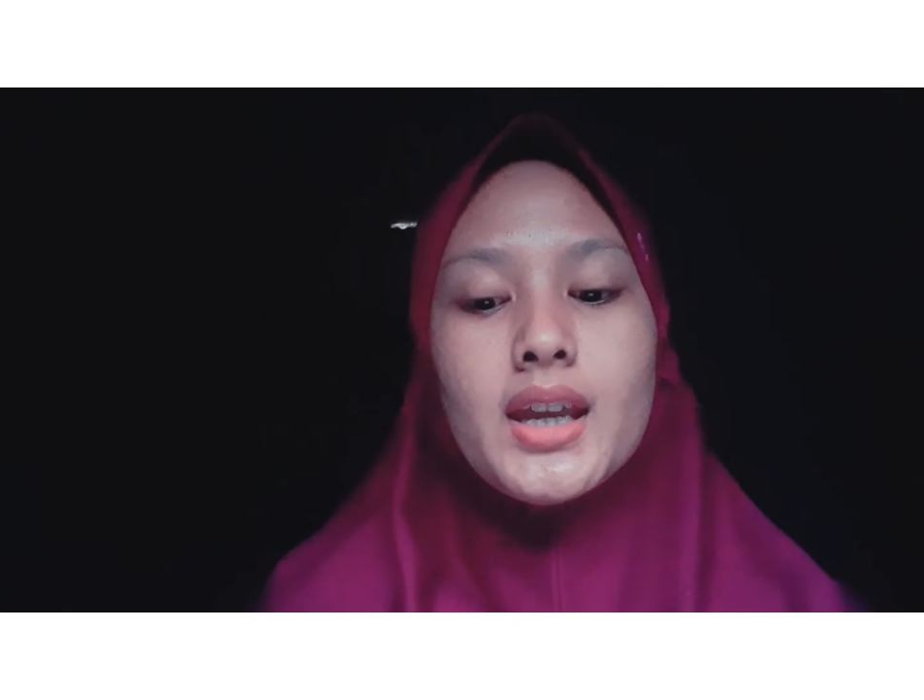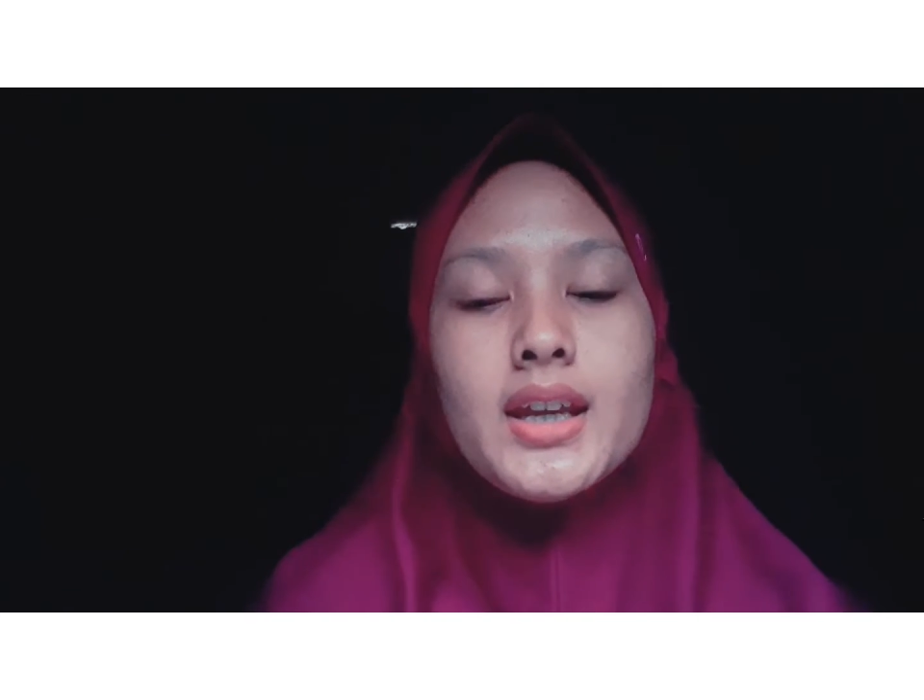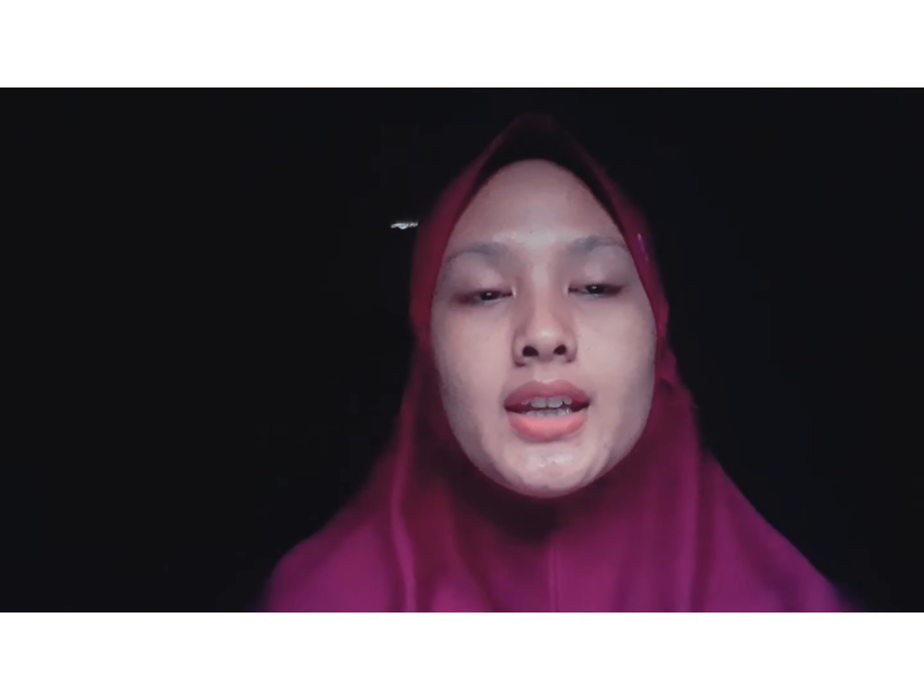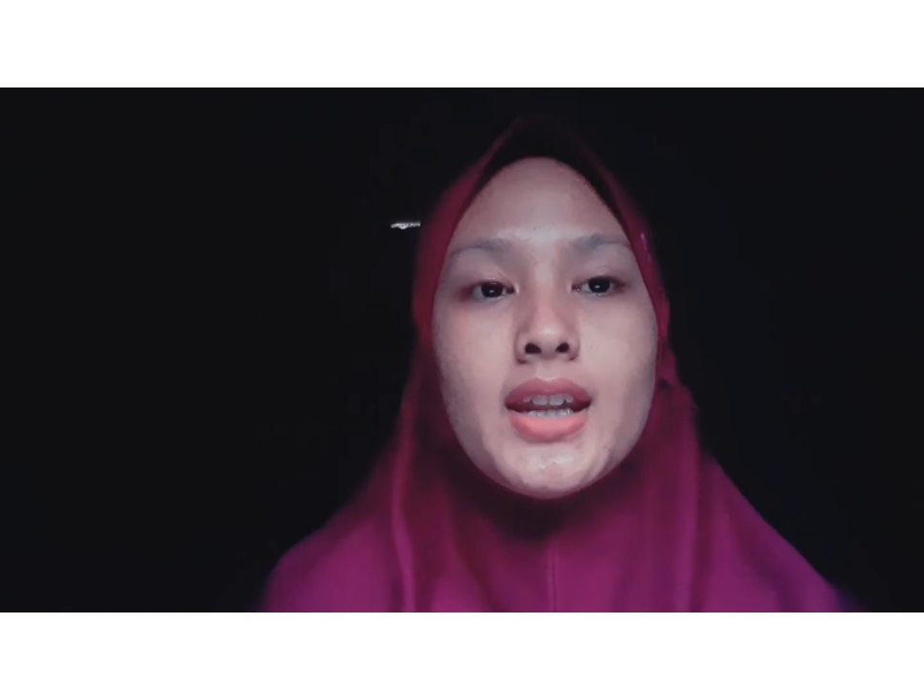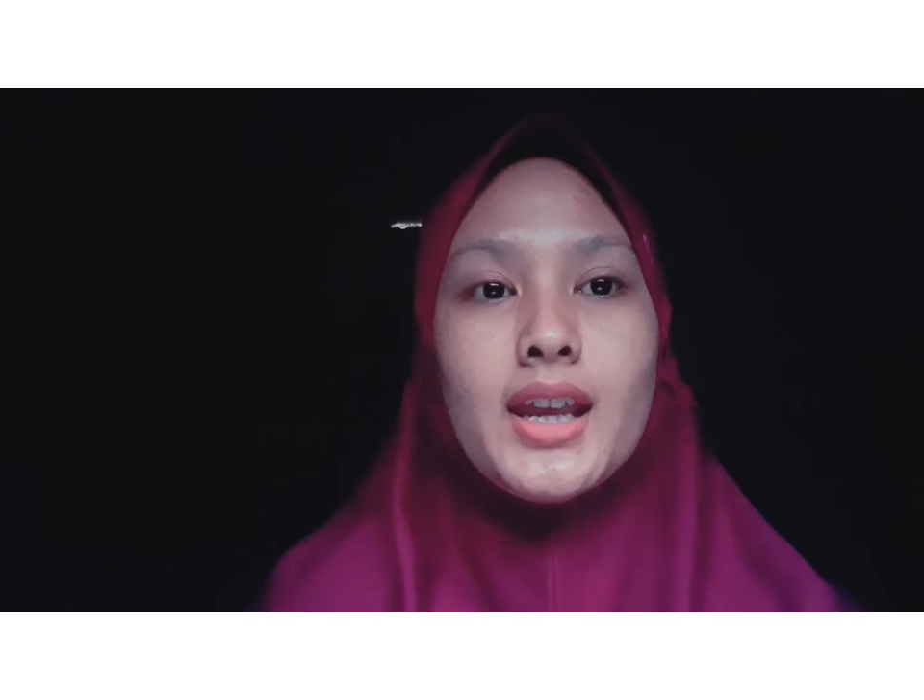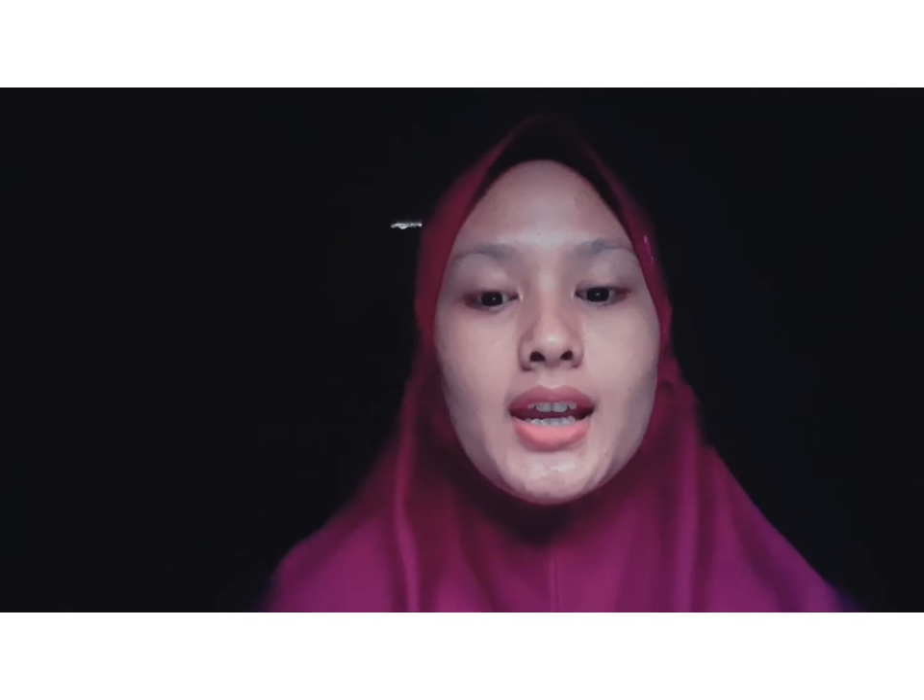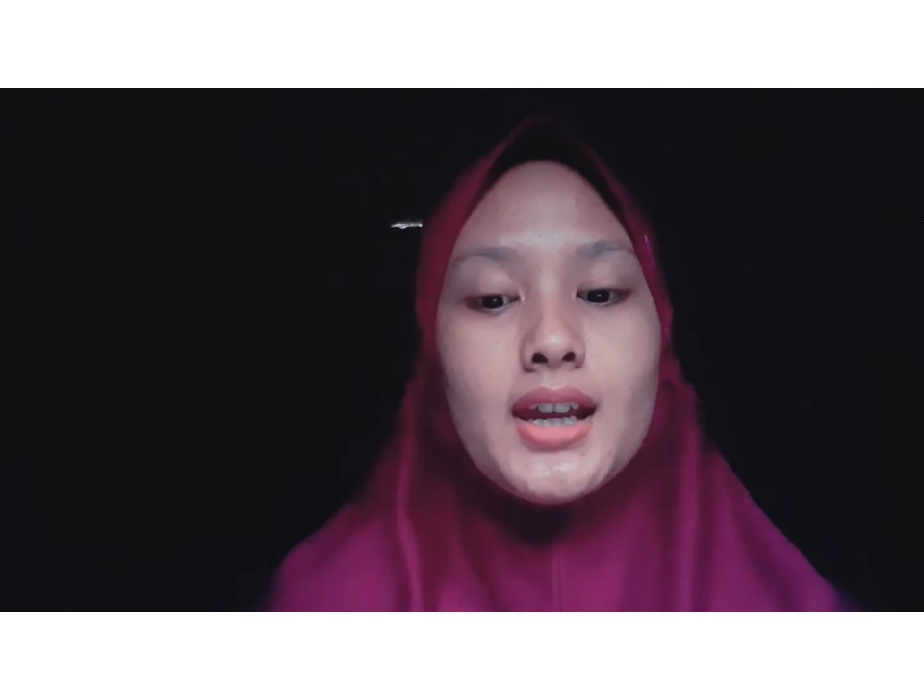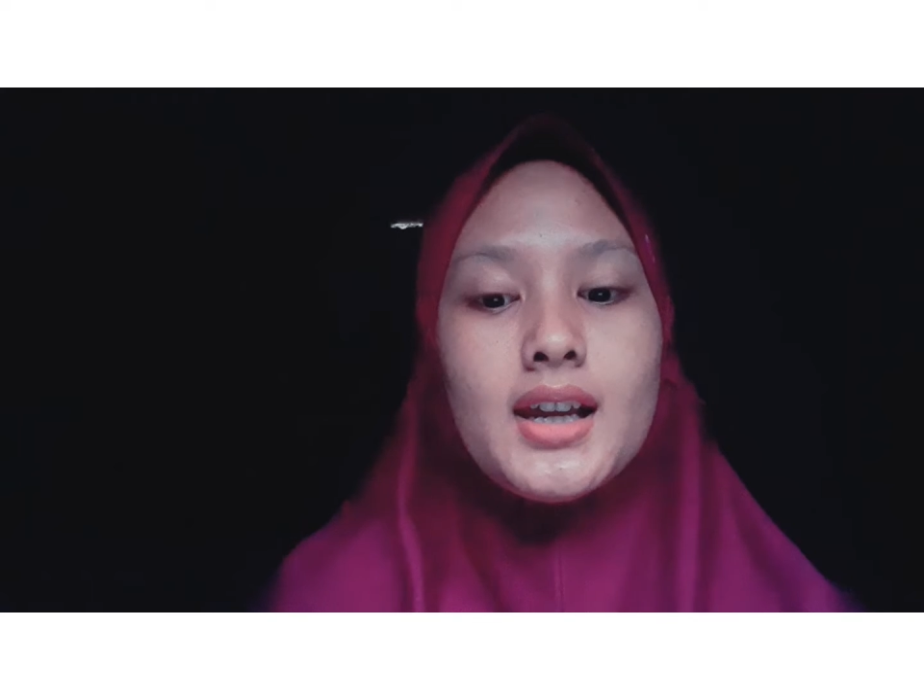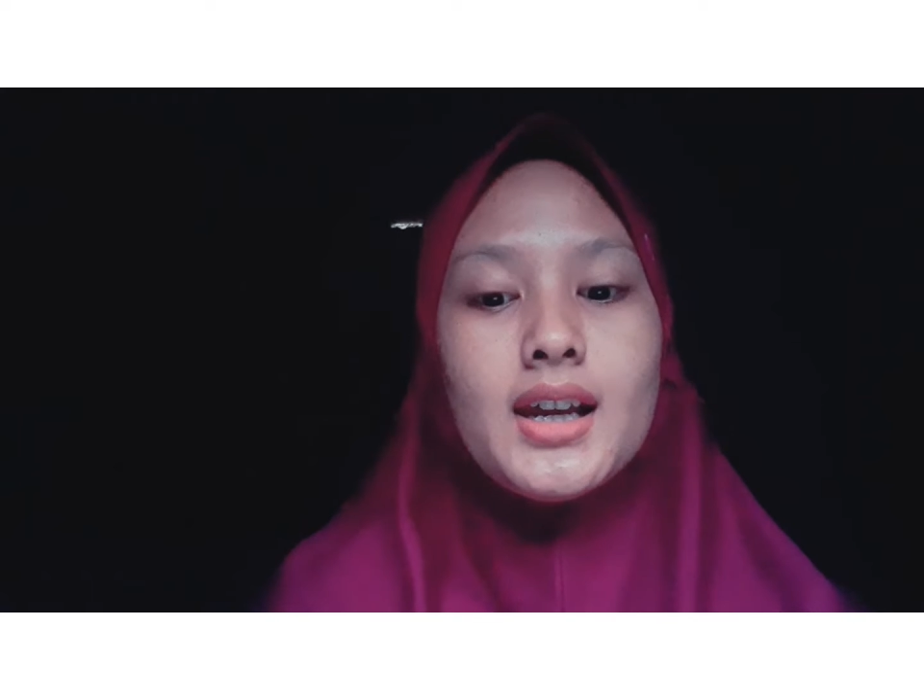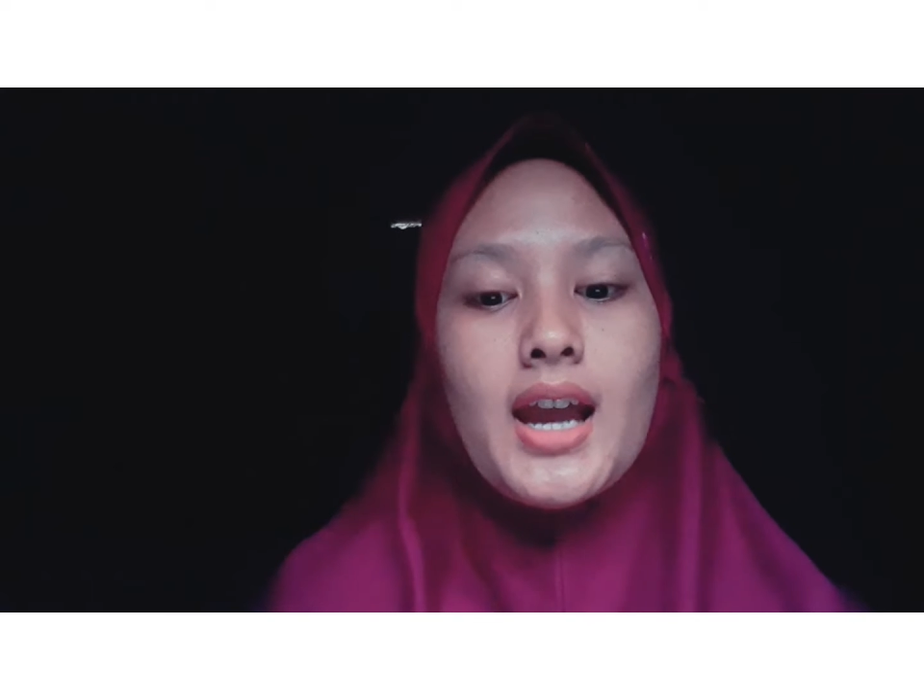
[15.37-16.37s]
in
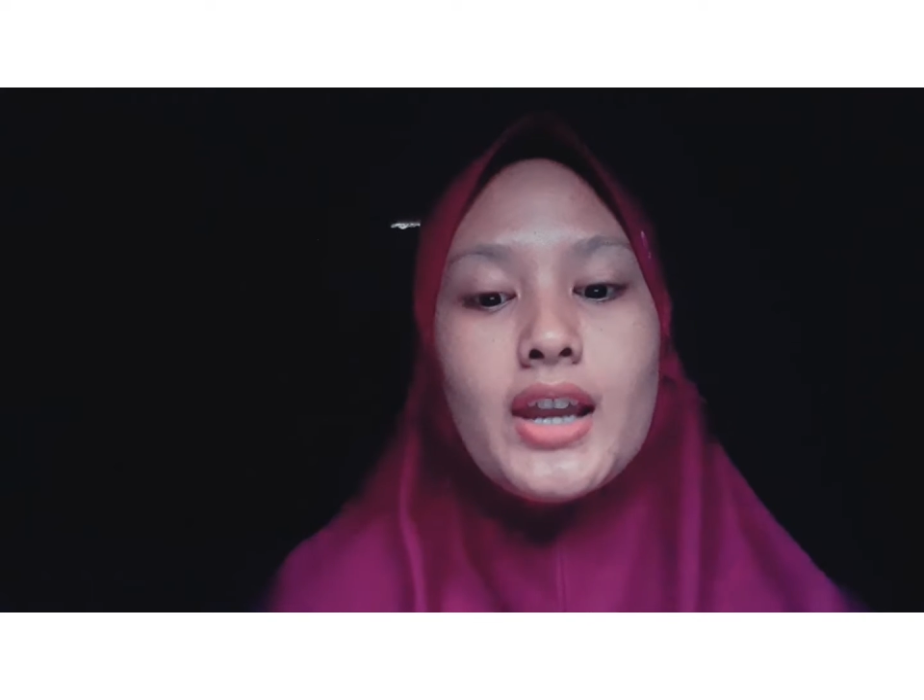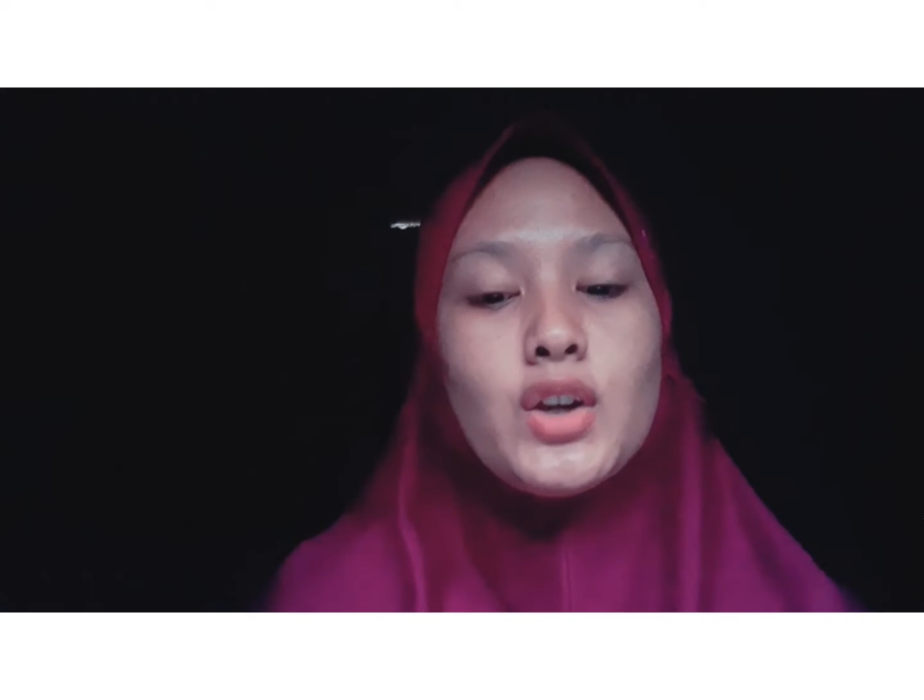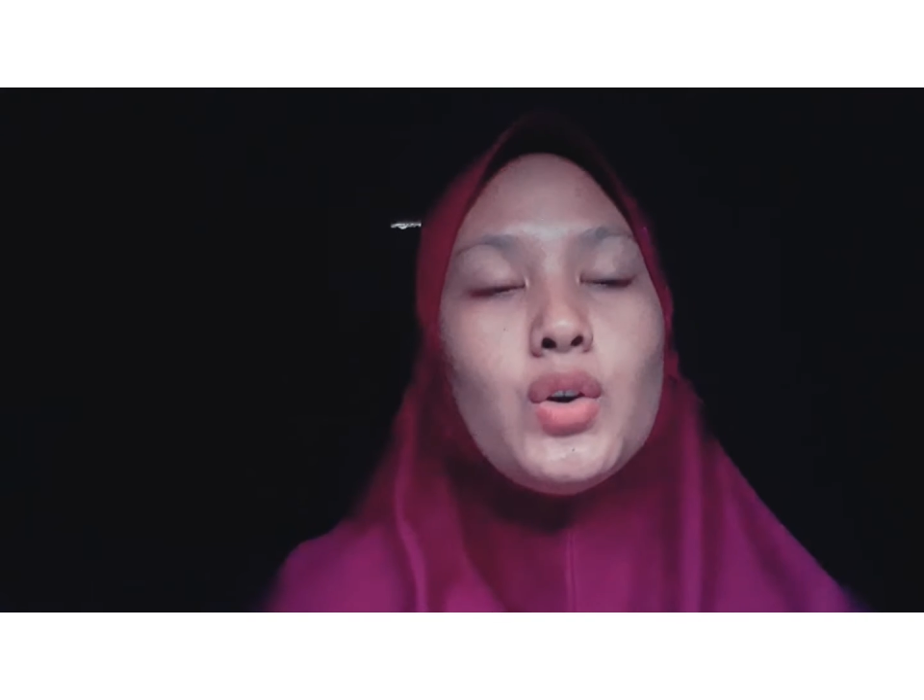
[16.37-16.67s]
I